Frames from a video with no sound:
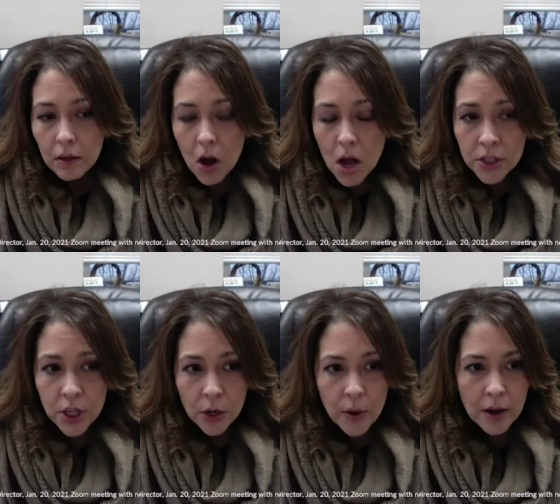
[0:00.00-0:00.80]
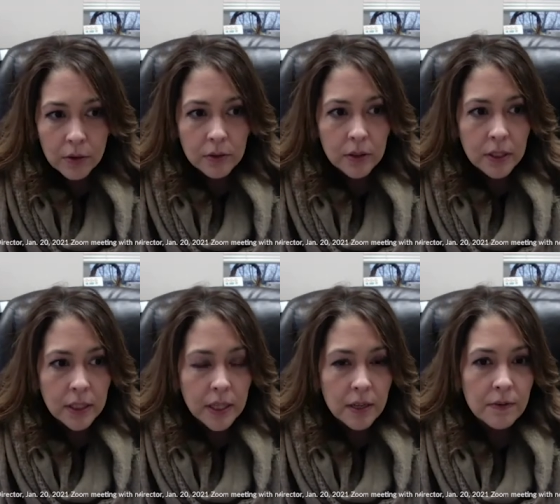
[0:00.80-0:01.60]
Also, I'll
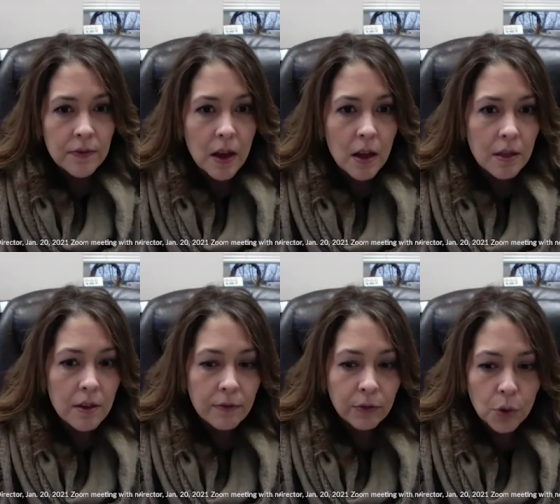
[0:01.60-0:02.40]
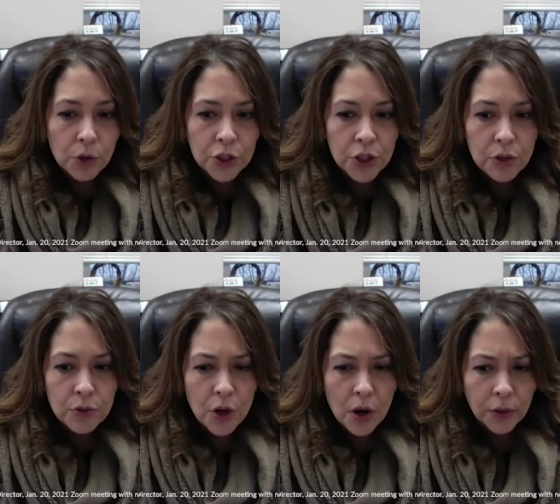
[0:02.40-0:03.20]
give uh, the floor to
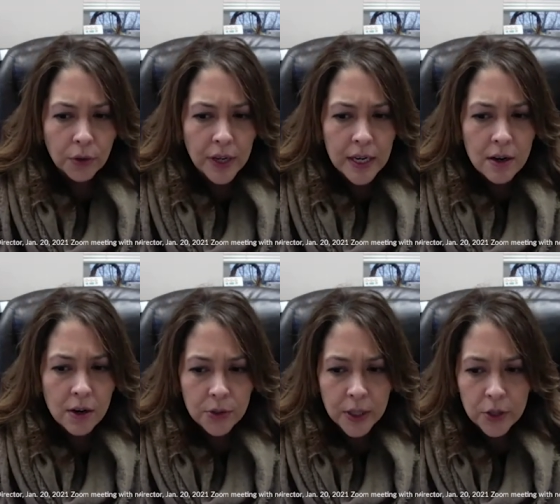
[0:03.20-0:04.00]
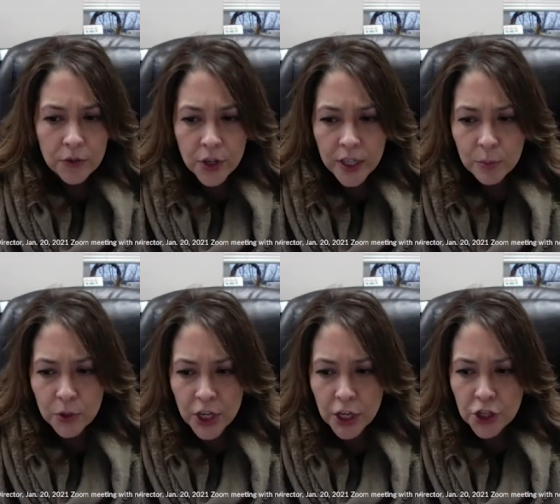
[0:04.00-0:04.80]
Don Green, our Director of
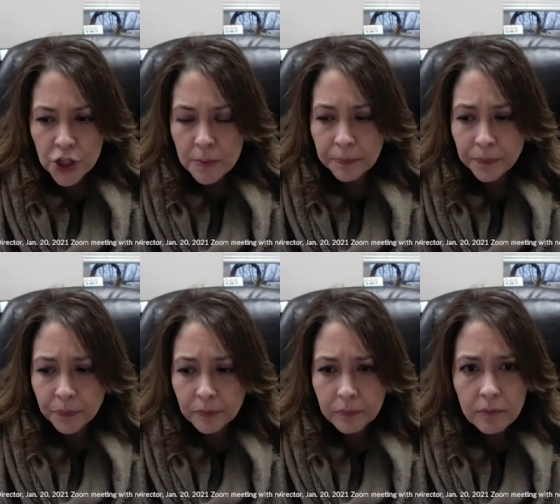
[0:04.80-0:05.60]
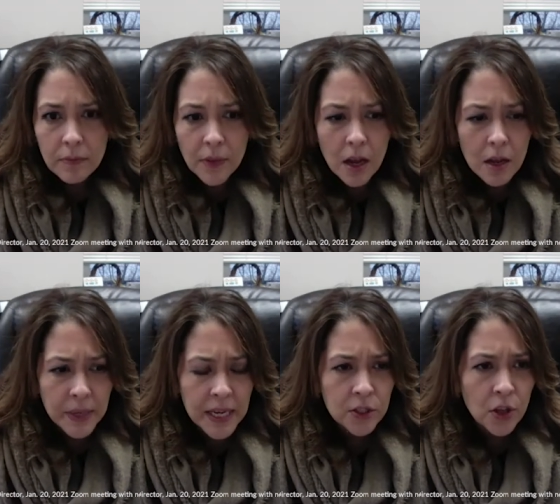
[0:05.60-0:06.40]
Transportation. Um,
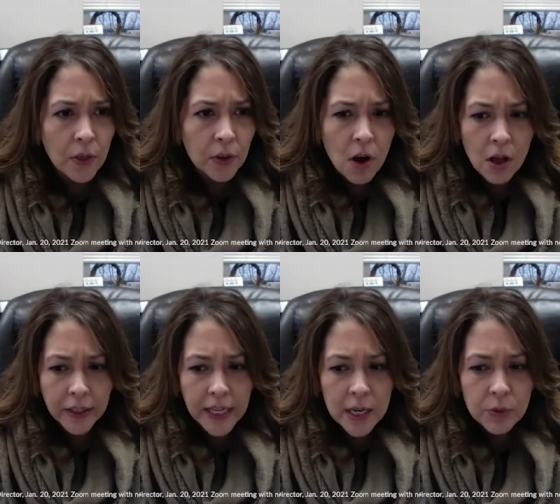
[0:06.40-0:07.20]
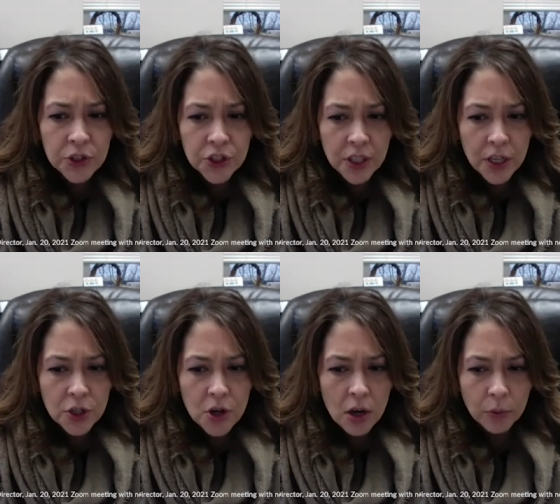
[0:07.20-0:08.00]
he's on the call, and he was just going
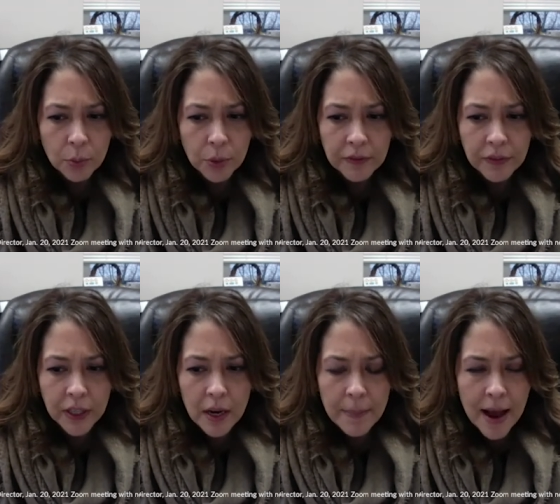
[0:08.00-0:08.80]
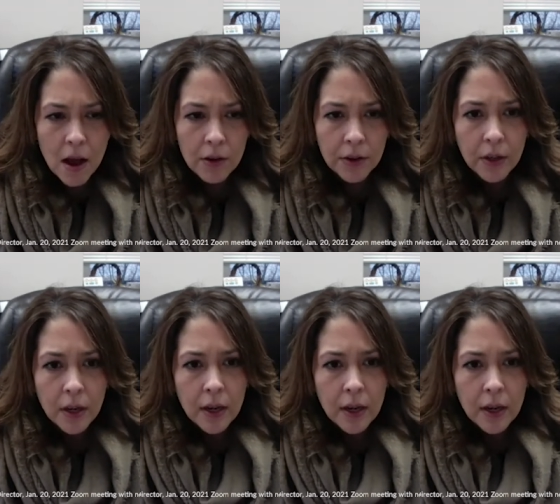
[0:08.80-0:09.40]
to talk real briefly about